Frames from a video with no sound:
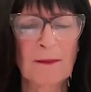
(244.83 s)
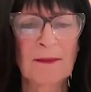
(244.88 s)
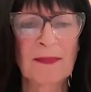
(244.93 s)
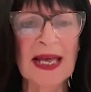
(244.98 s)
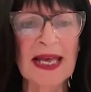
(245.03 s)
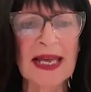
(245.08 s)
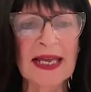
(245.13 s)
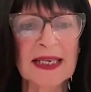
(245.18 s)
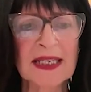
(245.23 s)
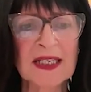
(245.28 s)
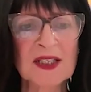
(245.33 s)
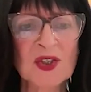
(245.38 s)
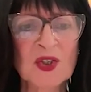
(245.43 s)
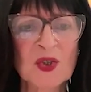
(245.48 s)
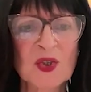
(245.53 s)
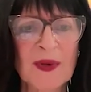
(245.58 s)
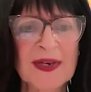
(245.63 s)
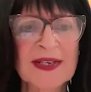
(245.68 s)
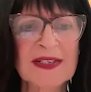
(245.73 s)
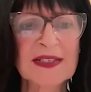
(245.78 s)
Back in
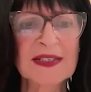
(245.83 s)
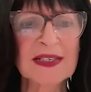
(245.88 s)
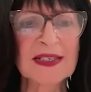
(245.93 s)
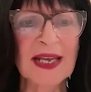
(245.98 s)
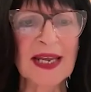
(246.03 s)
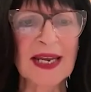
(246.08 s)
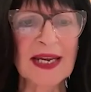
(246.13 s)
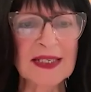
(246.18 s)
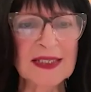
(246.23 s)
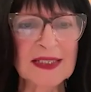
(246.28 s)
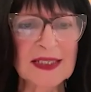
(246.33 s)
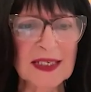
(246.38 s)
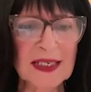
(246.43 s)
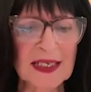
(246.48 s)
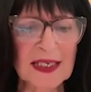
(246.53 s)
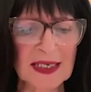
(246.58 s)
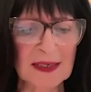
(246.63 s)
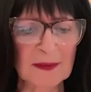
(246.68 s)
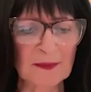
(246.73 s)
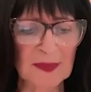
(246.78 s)

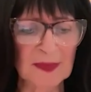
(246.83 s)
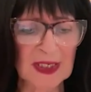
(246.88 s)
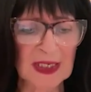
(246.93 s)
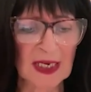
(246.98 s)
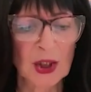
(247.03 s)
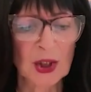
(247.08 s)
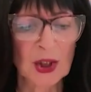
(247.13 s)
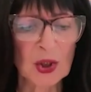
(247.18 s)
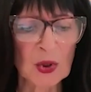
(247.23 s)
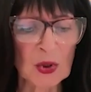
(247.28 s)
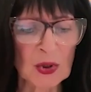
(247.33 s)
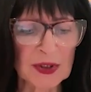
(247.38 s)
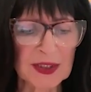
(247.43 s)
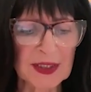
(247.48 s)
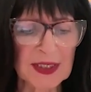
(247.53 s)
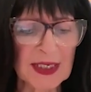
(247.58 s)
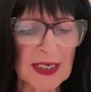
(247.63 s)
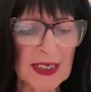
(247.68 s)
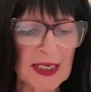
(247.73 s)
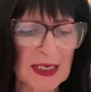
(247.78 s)
2018, your
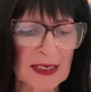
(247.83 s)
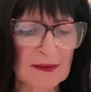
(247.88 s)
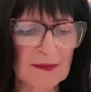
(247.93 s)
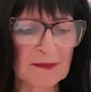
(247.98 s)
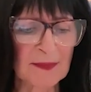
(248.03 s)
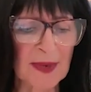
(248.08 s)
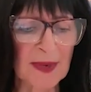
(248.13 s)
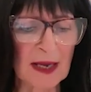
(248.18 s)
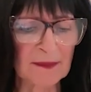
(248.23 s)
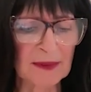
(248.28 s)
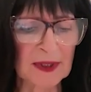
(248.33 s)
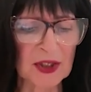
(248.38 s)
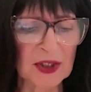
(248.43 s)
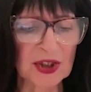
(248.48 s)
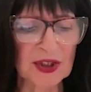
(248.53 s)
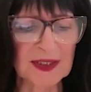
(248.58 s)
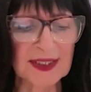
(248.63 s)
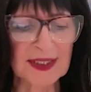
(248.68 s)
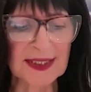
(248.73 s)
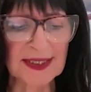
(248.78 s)
team published a